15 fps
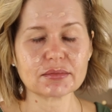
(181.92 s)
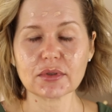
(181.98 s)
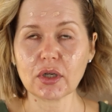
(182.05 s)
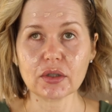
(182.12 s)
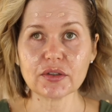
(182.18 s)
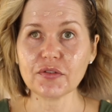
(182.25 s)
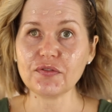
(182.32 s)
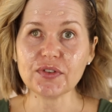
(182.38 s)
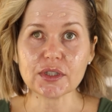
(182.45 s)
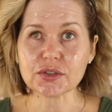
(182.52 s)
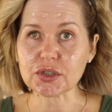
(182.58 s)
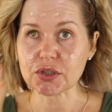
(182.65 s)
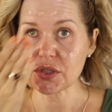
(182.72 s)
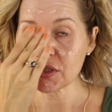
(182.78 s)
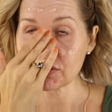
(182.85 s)
called a
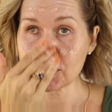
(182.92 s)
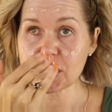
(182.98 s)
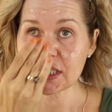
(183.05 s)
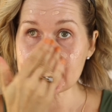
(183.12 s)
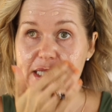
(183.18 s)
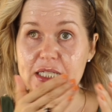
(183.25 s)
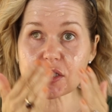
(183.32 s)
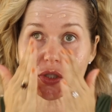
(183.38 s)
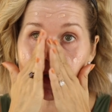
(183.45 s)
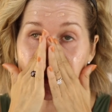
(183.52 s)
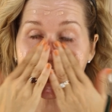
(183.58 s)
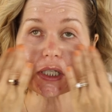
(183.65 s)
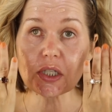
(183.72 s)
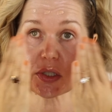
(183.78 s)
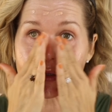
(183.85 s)
filter. So she says you
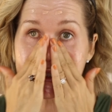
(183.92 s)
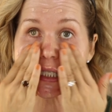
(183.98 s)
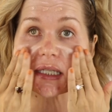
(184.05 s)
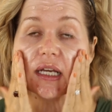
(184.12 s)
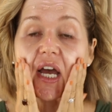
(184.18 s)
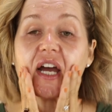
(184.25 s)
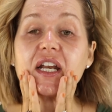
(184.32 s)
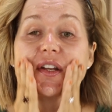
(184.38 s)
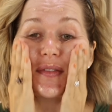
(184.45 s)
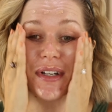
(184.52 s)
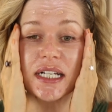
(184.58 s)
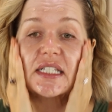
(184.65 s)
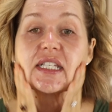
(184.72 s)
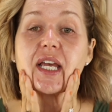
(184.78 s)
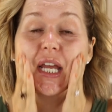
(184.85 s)
can use it kind of
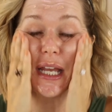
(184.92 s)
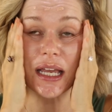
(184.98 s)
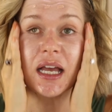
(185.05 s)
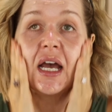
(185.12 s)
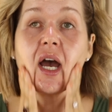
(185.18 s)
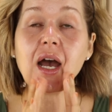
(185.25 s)
as a